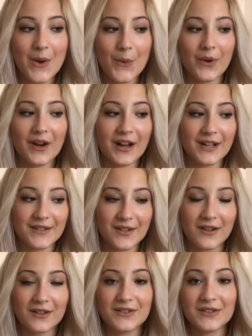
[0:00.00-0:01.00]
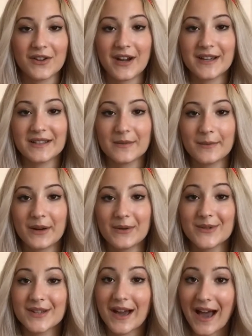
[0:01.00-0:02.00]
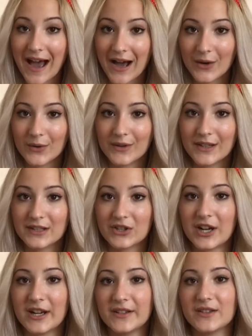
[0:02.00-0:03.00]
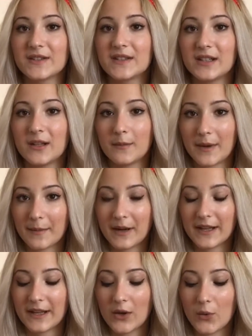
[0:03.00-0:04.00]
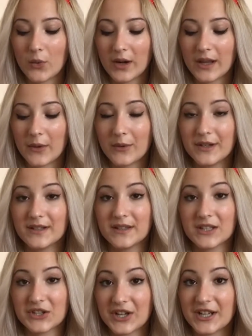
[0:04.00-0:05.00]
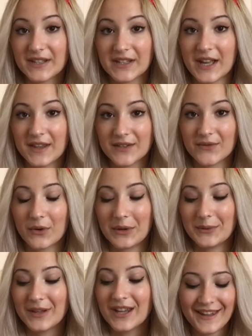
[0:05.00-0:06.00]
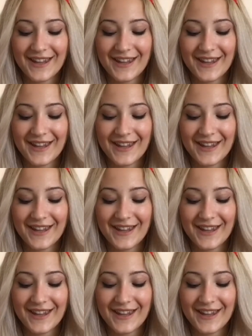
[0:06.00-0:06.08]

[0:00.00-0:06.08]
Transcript: where I talk to you guys about how they tried to steal my money when I was trying to get this phone.